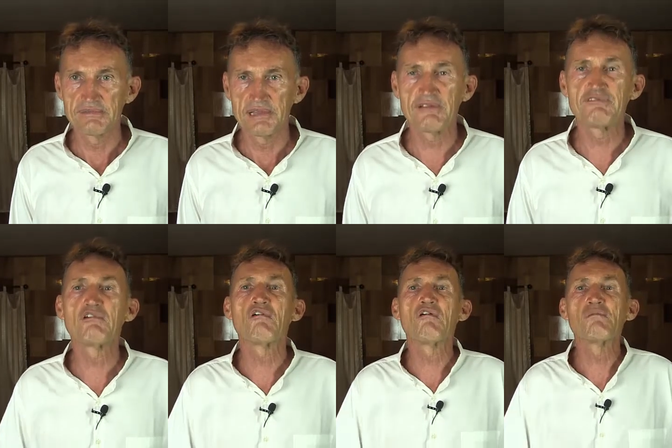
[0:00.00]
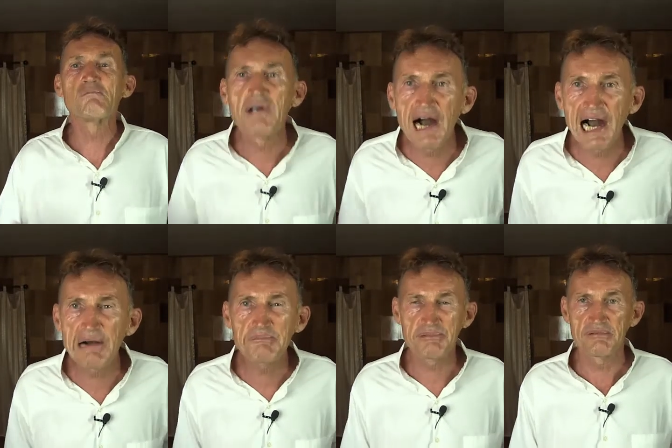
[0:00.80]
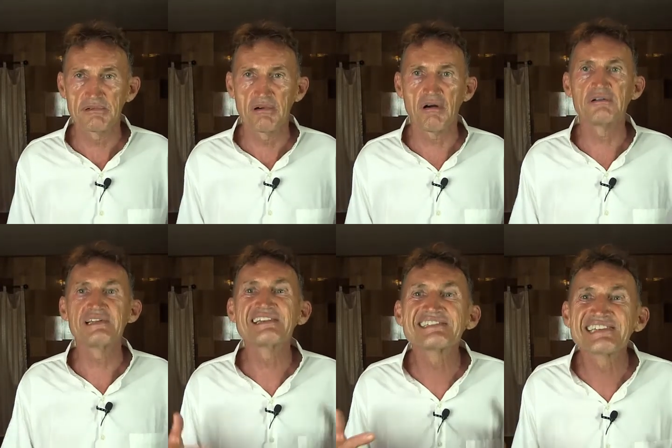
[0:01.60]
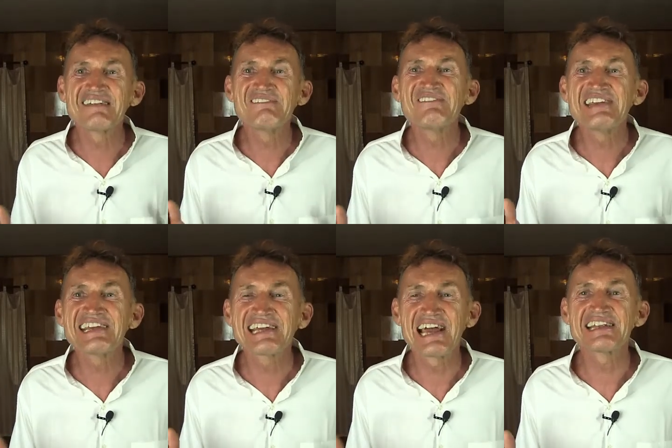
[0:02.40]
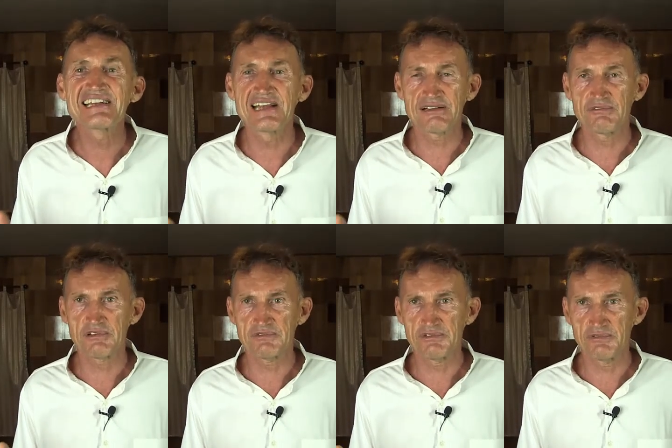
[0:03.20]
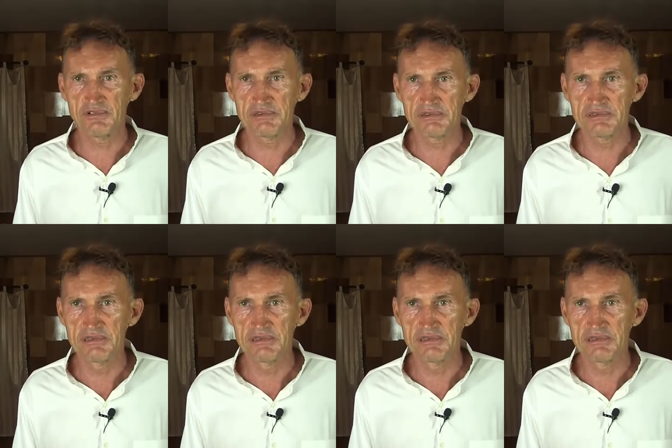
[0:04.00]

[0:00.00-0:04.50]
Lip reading: If we open up, only then we can get what we want.